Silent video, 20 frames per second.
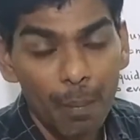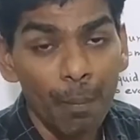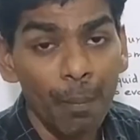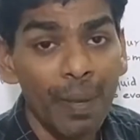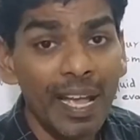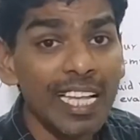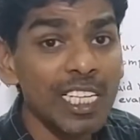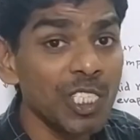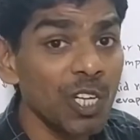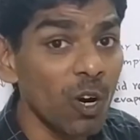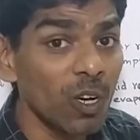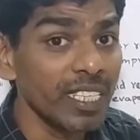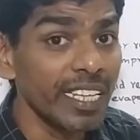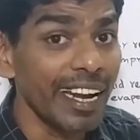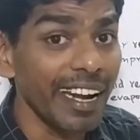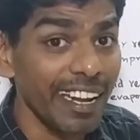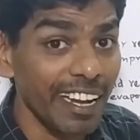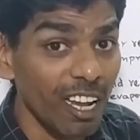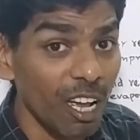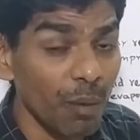Based on the
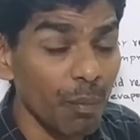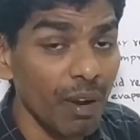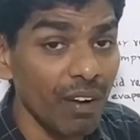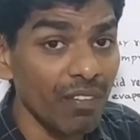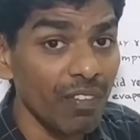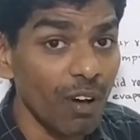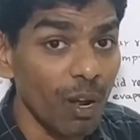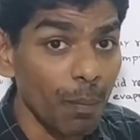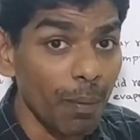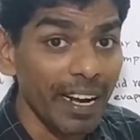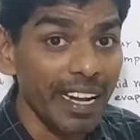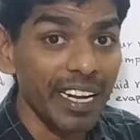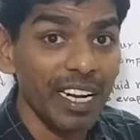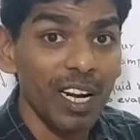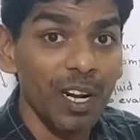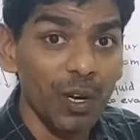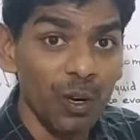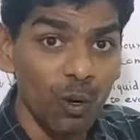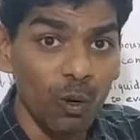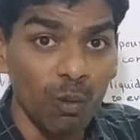requirement for
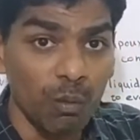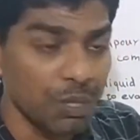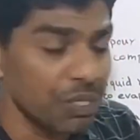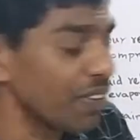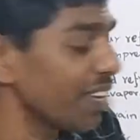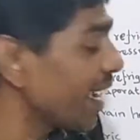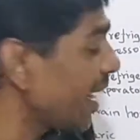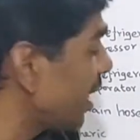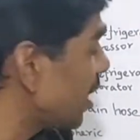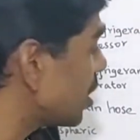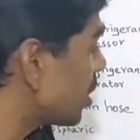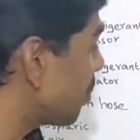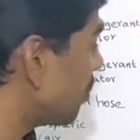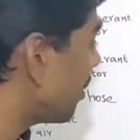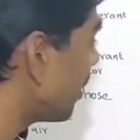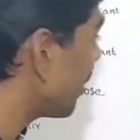particular rooms, we can distribute